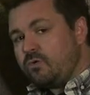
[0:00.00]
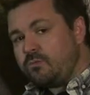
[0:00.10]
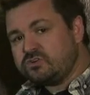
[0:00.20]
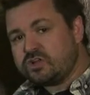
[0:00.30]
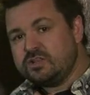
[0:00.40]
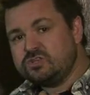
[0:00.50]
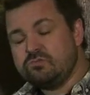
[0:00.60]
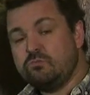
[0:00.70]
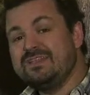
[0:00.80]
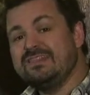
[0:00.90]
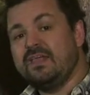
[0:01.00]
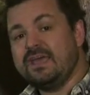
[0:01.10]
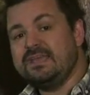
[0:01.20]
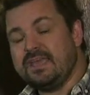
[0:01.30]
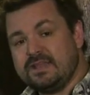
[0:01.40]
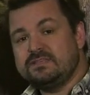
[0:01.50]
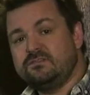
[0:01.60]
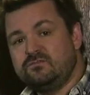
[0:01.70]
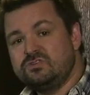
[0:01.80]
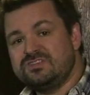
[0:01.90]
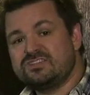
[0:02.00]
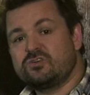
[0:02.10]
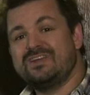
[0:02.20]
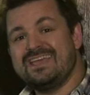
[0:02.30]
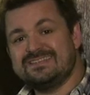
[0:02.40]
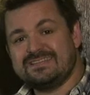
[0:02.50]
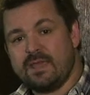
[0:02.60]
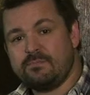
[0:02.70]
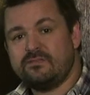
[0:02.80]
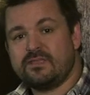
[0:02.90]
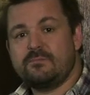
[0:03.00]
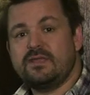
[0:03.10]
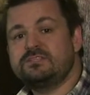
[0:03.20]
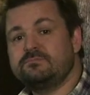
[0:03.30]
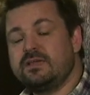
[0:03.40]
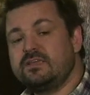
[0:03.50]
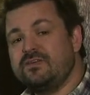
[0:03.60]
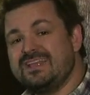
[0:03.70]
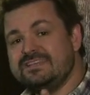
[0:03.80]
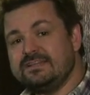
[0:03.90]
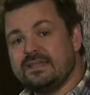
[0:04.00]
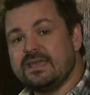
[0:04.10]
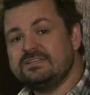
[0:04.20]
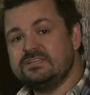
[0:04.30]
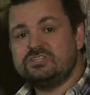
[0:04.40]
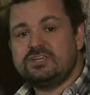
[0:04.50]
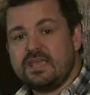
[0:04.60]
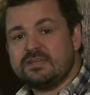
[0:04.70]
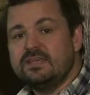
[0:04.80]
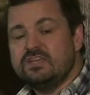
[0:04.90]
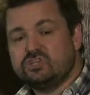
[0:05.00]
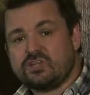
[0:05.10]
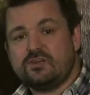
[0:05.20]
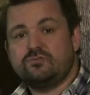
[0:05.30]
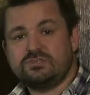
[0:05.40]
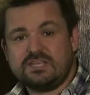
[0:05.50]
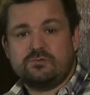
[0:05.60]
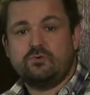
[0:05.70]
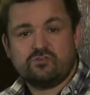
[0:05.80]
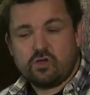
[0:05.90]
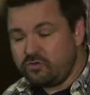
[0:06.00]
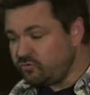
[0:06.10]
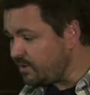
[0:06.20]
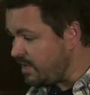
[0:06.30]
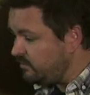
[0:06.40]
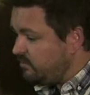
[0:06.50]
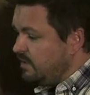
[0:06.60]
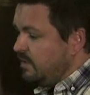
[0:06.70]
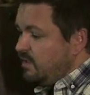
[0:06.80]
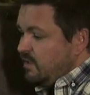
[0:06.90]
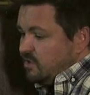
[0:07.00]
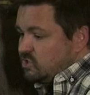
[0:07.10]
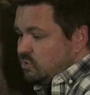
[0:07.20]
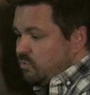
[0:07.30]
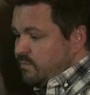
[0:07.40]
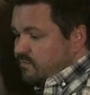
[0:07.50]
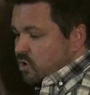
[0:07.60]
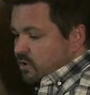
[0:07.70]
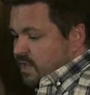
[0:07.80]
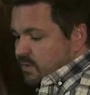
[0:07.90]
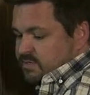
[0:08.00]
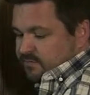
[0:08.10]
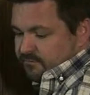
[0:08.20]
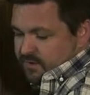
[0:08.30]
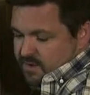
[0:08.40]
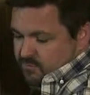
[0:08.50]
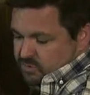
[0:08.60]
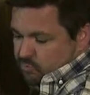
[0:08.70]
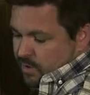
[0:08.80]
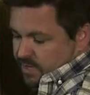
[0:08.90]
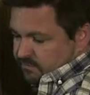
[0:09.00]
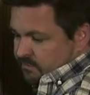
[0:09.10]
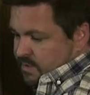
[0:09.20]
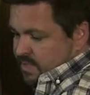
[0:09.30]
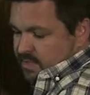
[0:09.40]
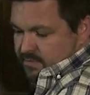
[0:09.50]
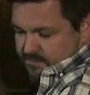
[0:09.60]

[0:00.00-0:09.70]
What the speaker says: what we're trying to do when we light interviews is create depth and dimension by creating light and shade. Shadows equals contrast. So what we've got now is a frame which works for me